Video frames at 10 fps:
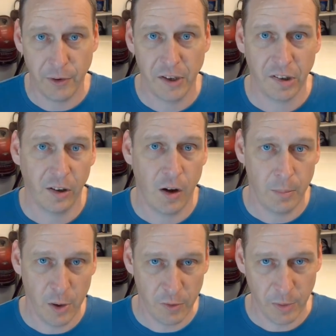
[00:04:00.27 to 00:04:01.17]
very
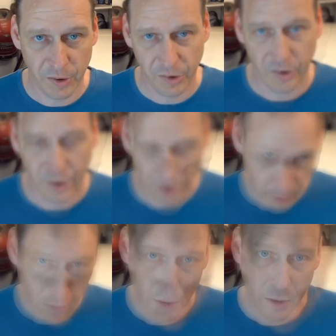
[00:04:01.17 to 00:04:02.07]
slight movements to turn
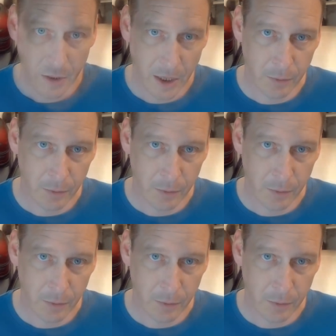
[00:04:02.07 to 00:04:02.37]
the wheel.